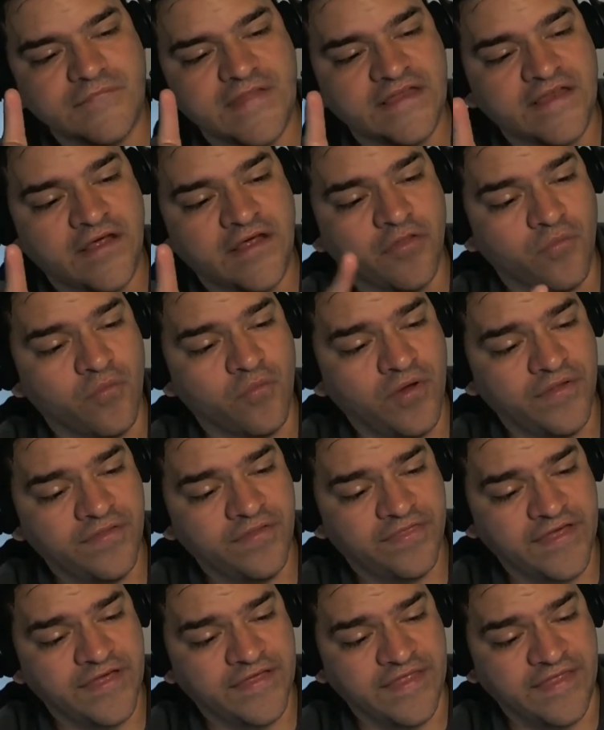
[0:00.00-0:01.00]
now, the one
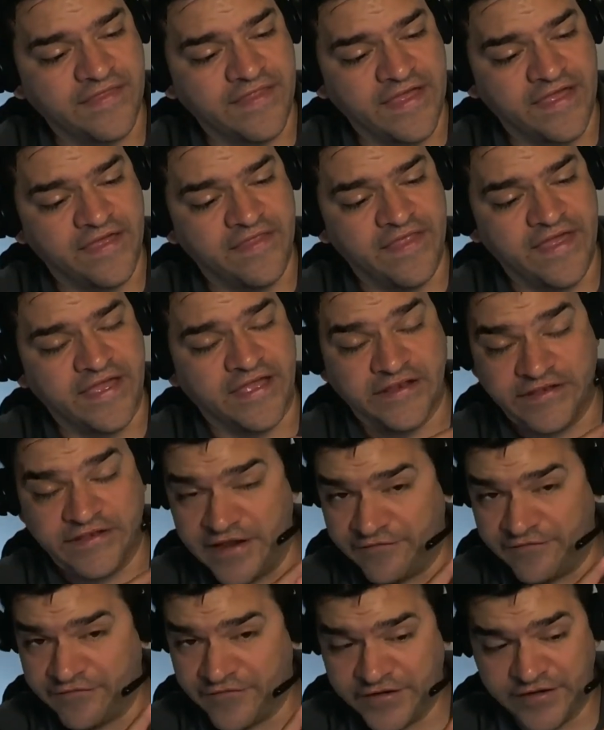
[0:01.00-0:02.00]
thing that they, they could
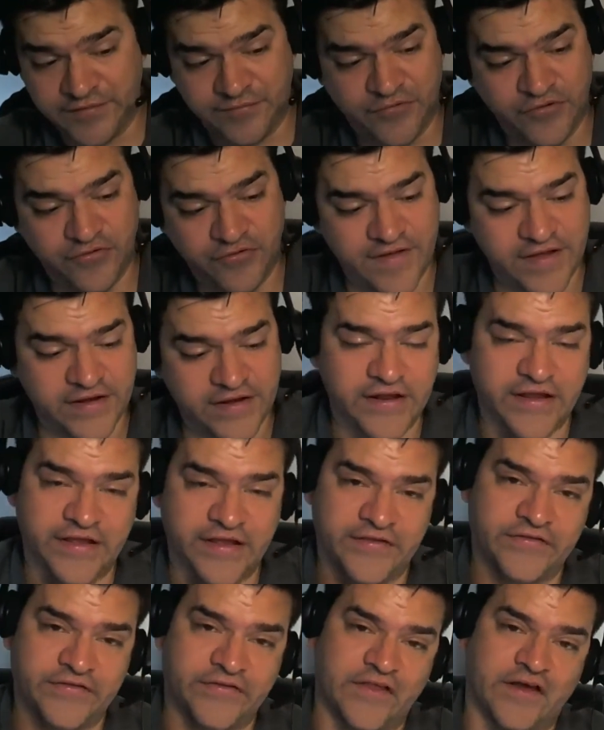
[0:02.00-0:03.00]
definitely improve on
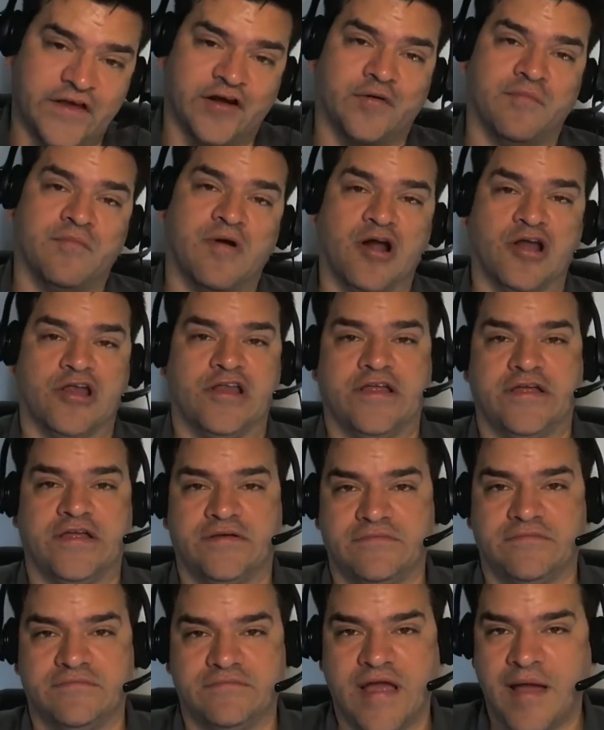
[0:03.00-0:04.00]
is their marketing.
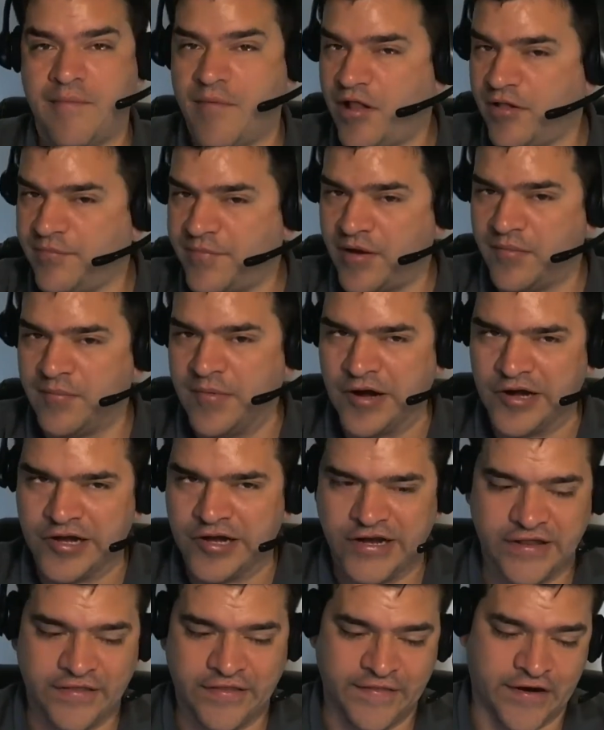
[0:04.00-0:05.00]
I'm all about
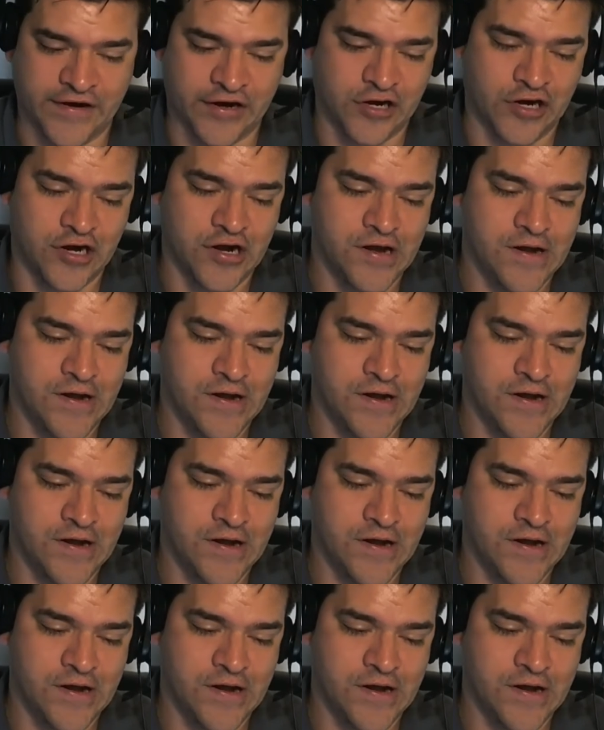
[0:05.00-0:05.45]
marketing. Their